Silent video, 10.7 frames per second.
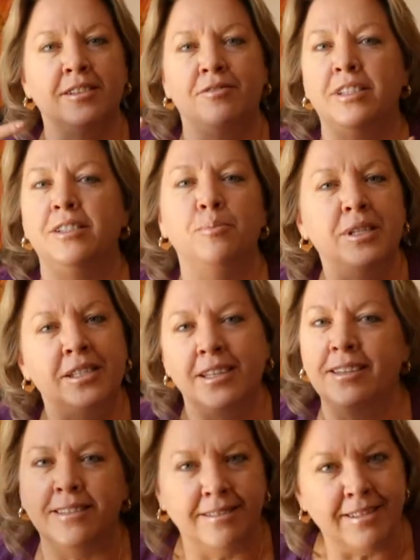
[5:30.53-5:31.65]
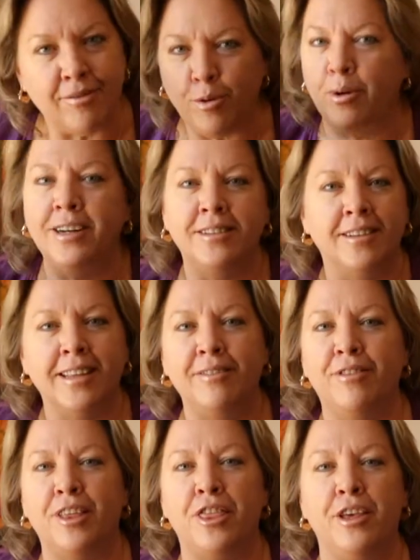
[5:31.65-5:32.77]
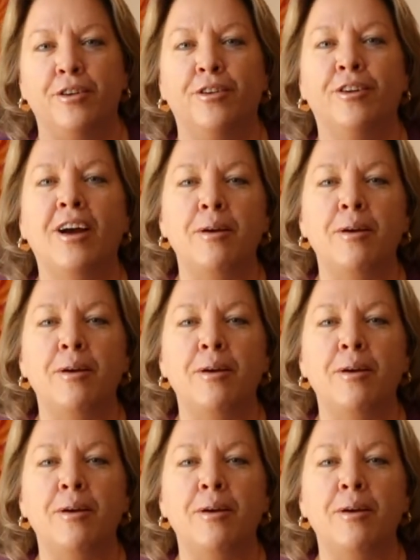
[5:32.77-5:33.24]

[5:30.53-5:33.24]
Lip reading: of intimacy and never wanted to leave the theater.